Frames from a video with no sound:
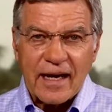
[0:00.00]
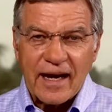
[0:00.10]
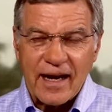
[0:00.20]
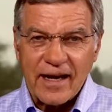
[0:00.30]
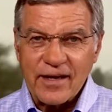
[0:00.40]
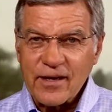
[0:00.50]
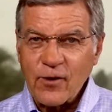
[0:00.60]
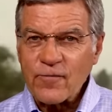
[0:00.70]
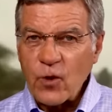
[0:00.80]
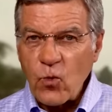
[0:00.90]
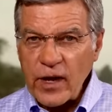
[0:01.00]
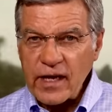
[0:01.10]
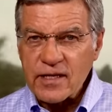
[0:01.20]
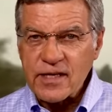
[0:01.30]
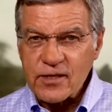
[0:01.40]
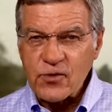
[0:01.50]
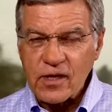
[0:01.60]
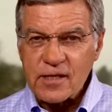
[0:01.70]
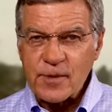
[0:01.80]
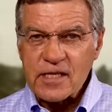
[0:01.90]
You know, for weeks,
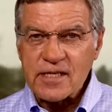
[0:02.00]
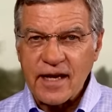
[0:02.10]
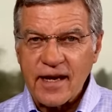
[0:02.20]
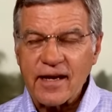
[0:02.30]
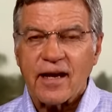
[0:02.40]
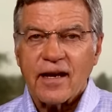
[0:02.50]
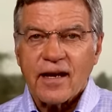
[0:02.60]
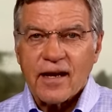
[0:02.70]
Israel has been saying